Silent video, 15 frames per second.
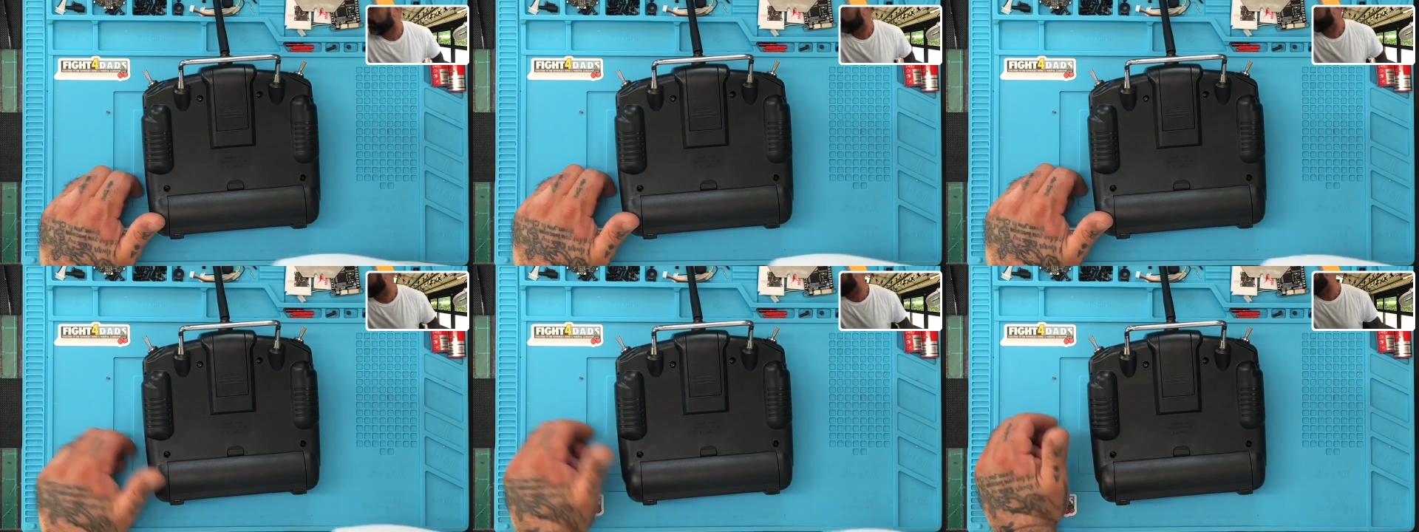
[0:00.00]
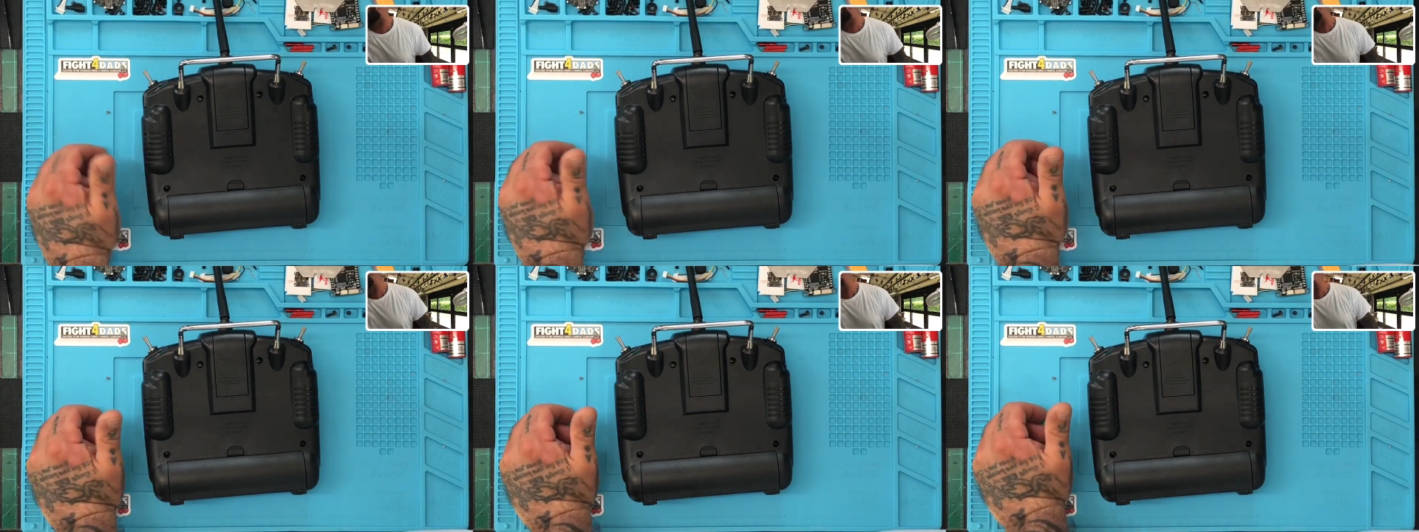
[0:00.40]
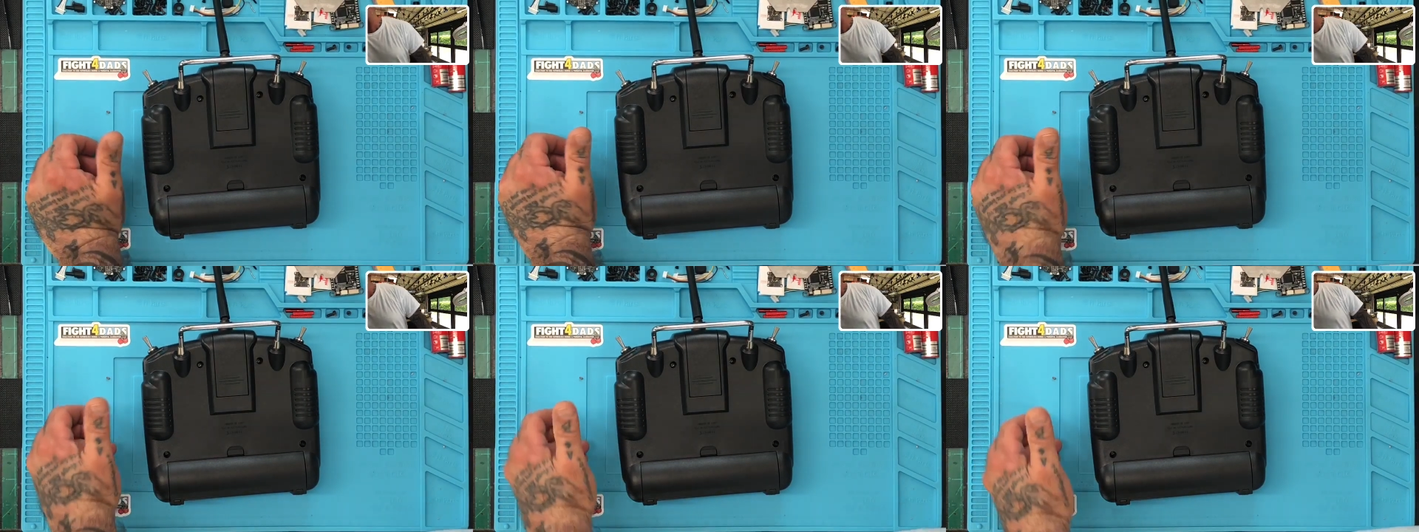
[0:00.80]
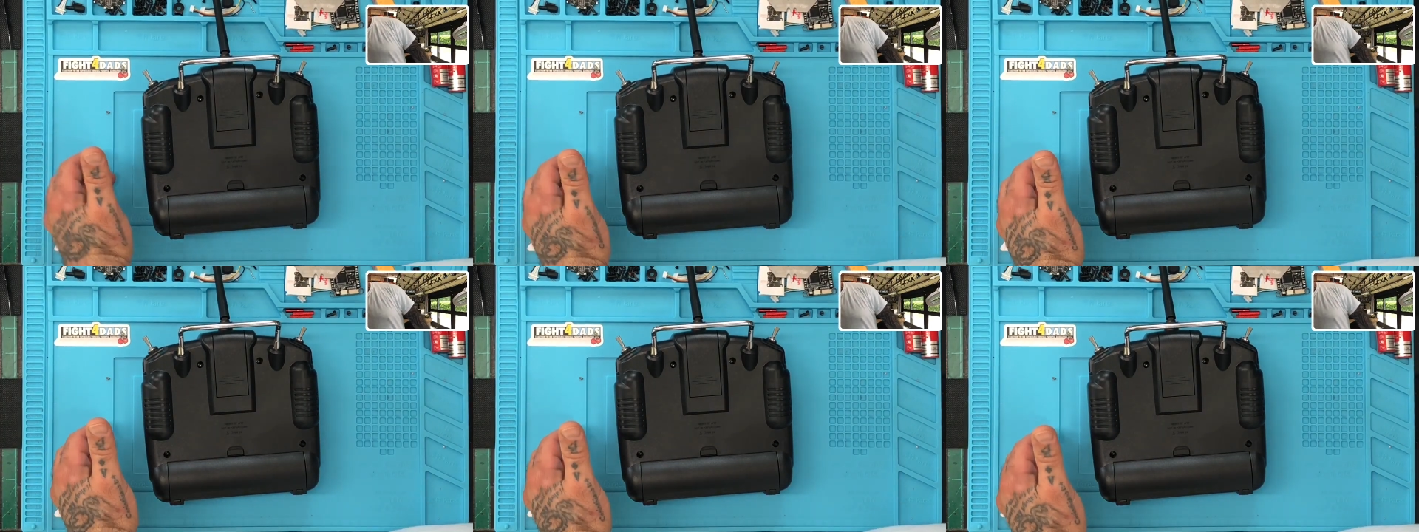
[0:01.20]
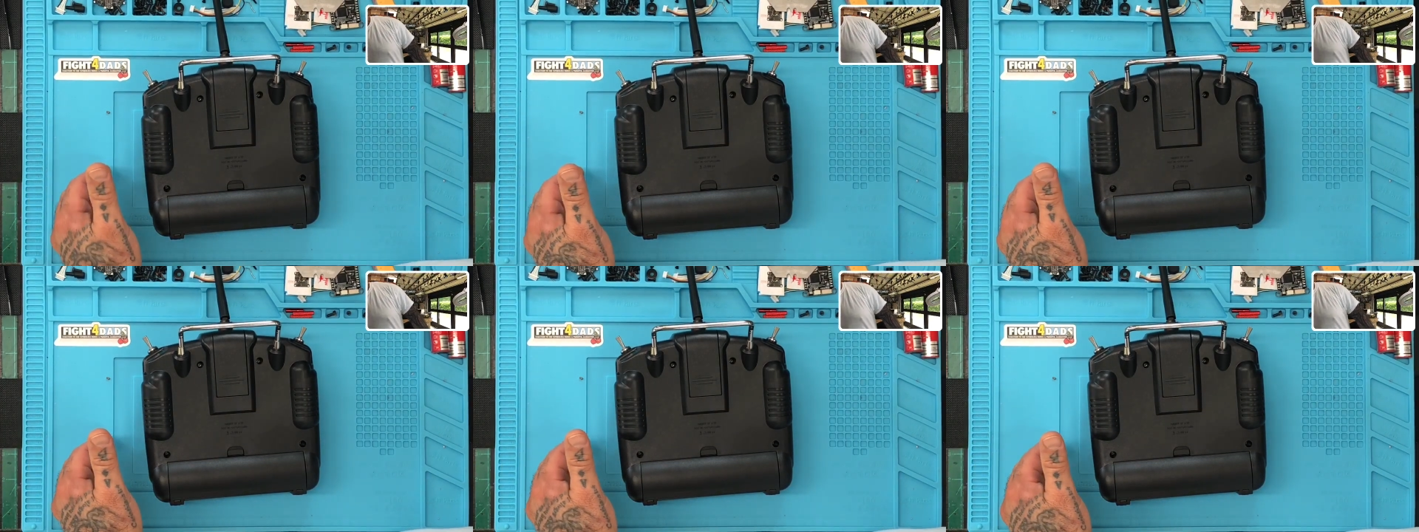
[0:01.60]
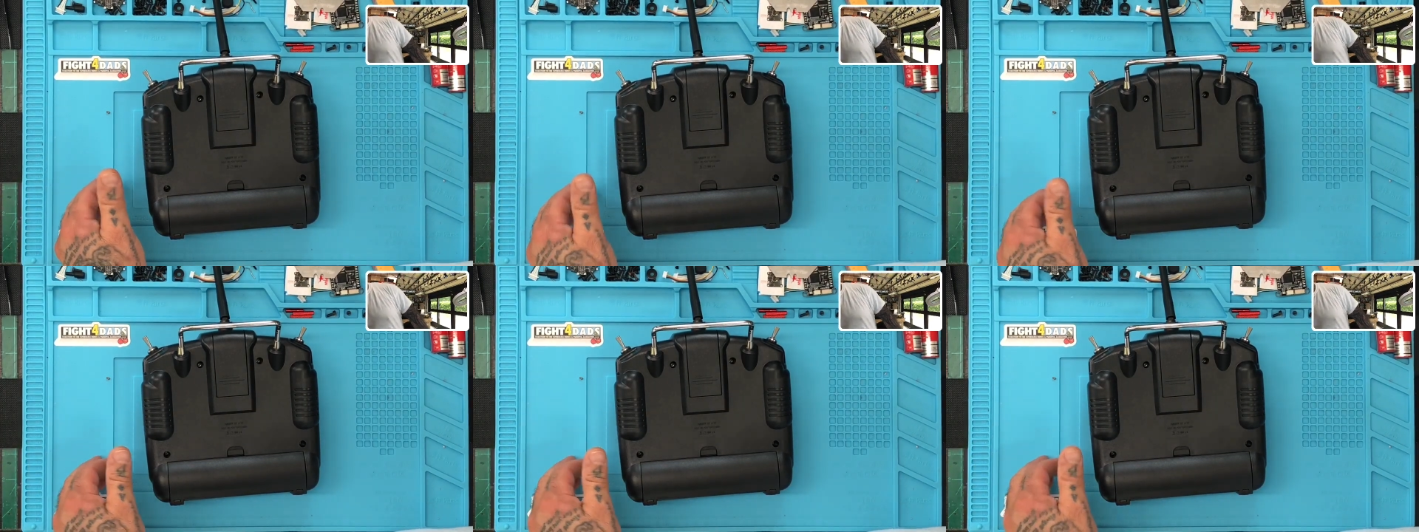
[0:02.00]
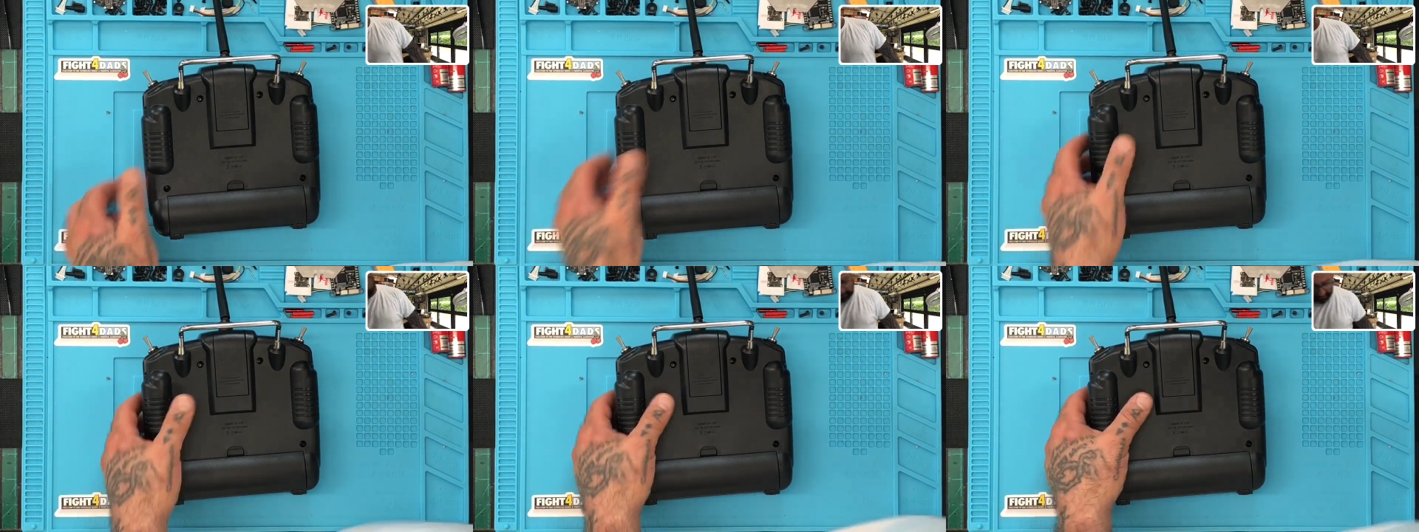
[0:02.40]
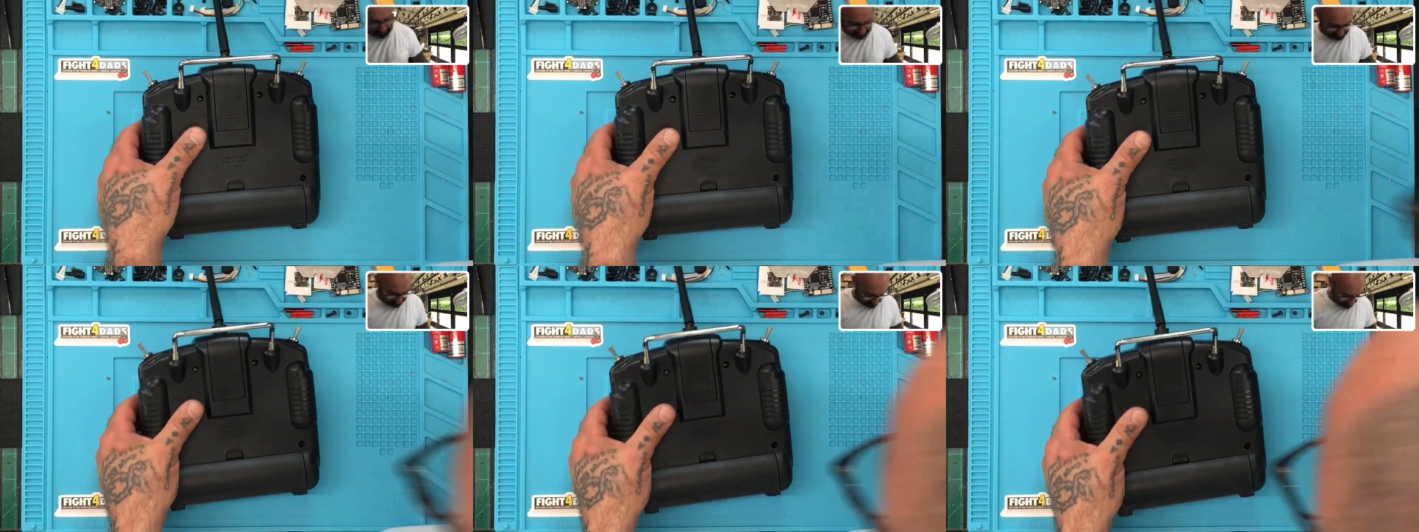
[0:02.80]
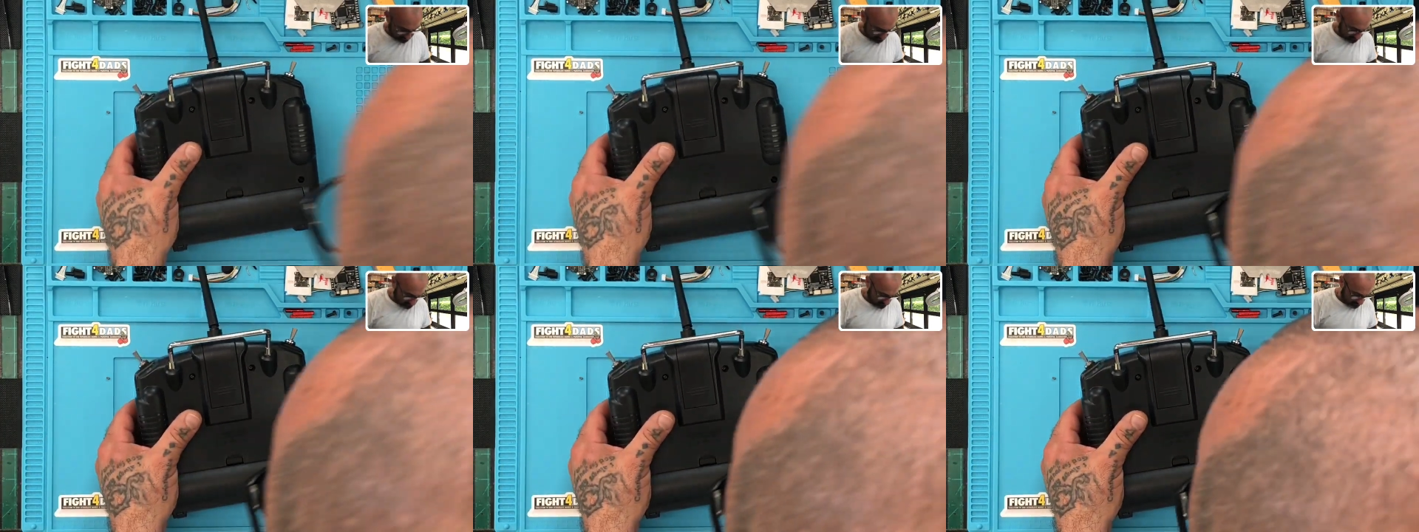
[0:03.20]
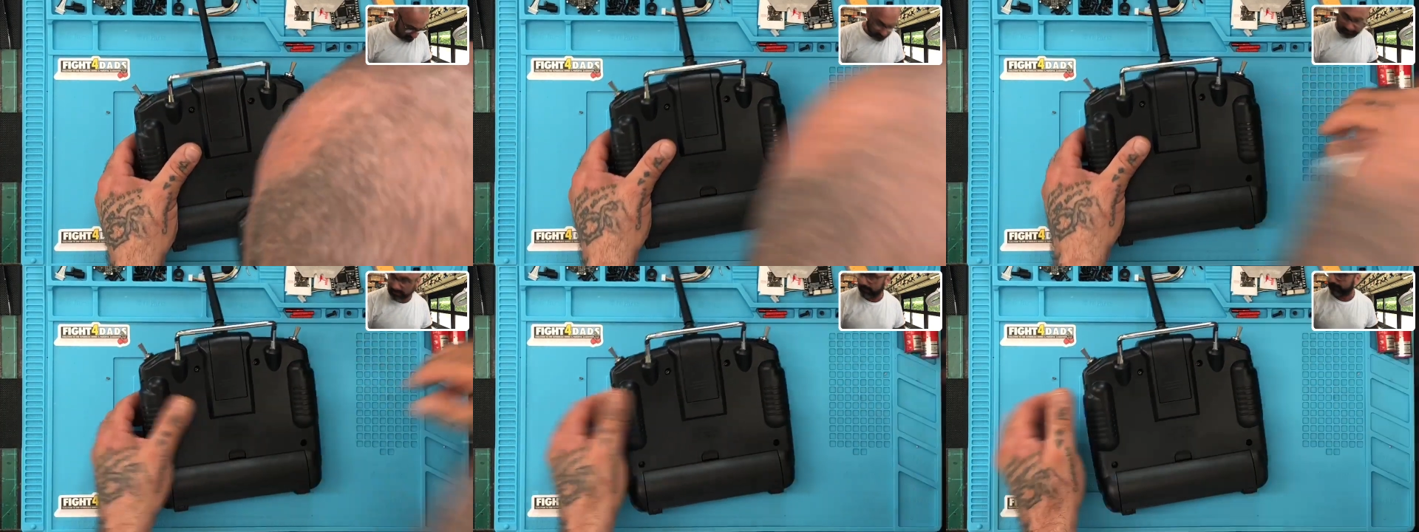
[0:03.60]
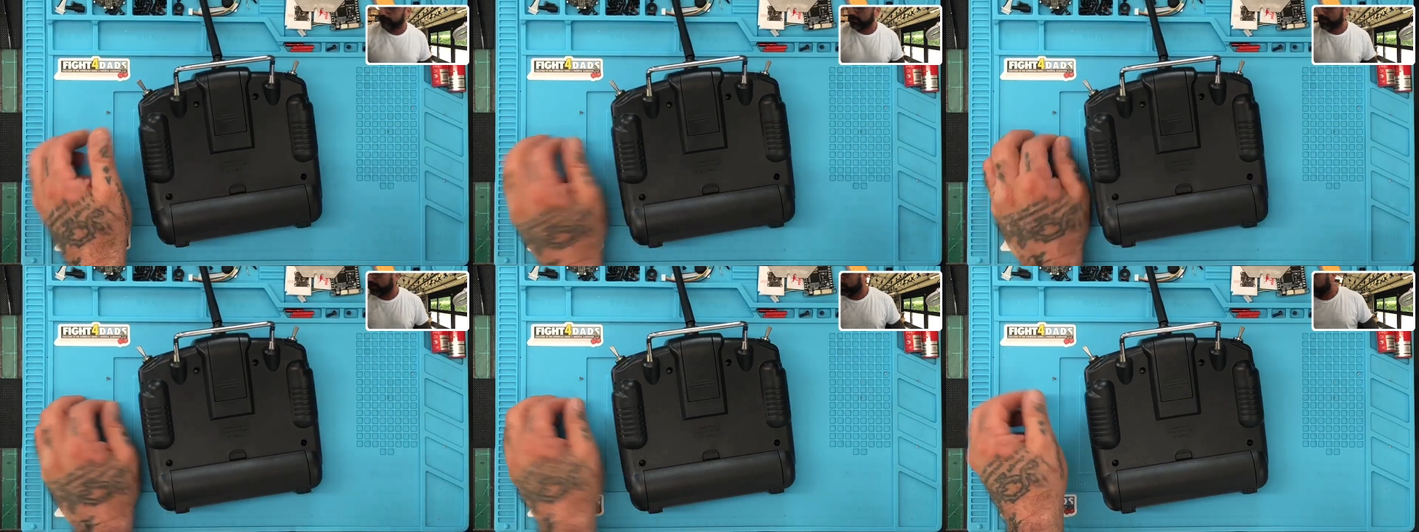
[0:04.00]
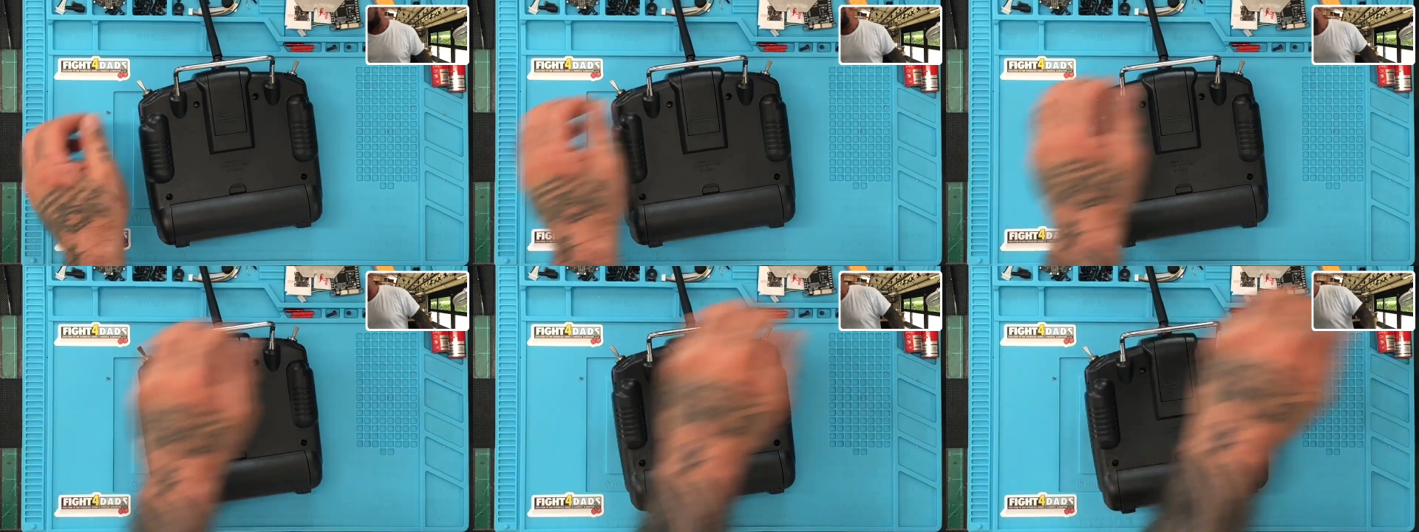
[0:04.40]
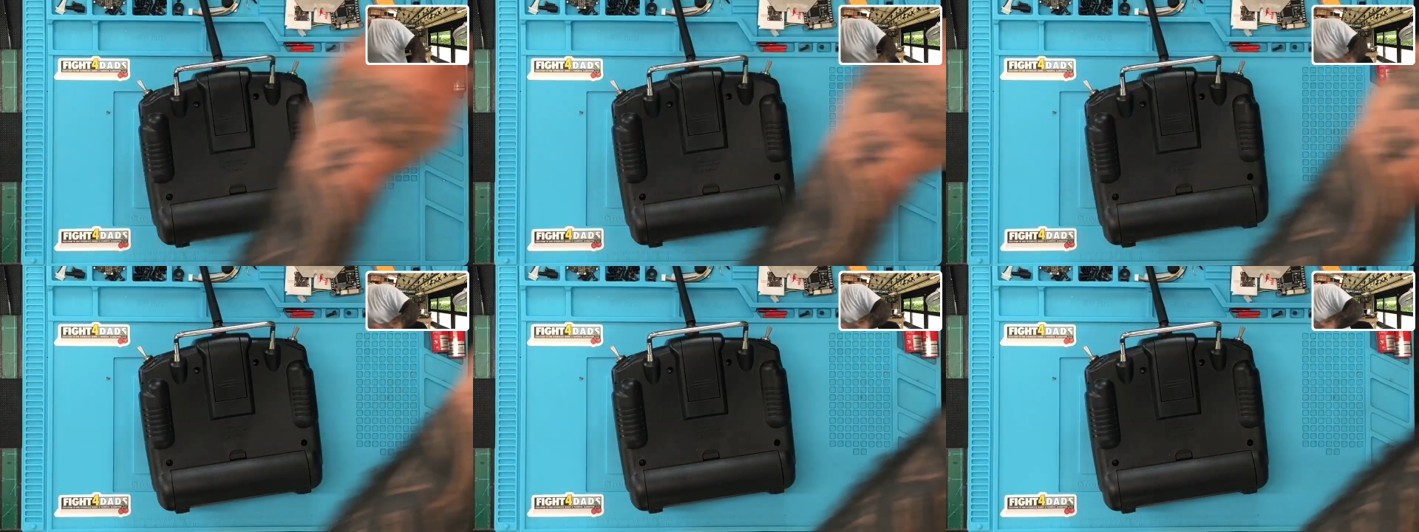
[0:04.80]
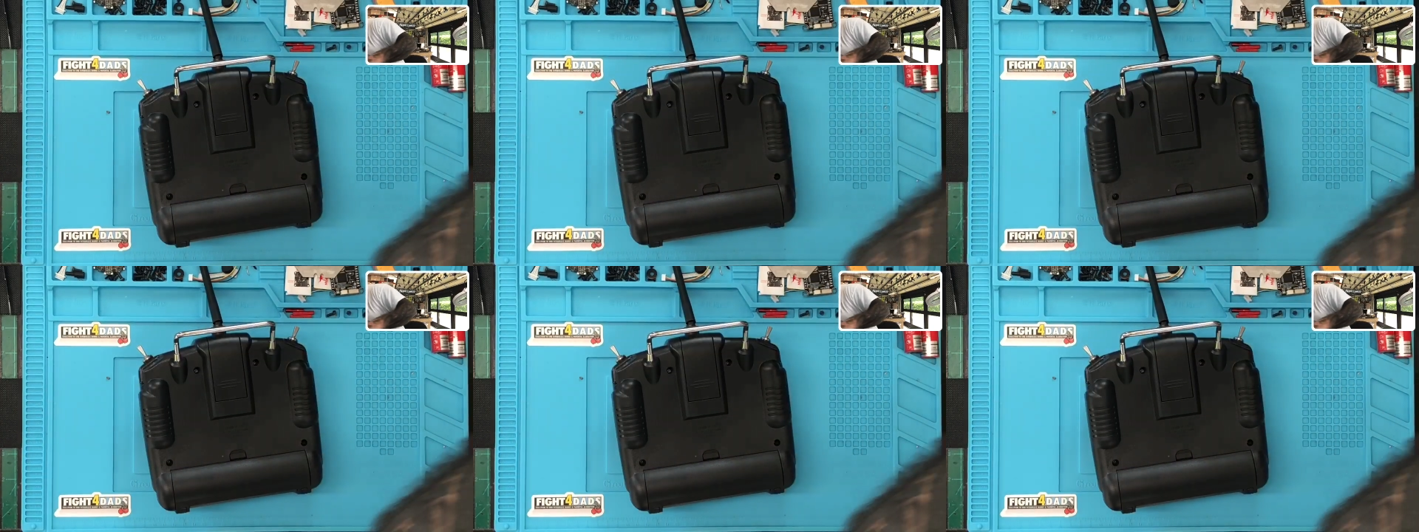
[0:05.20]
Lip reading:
[unreadable: no face in view]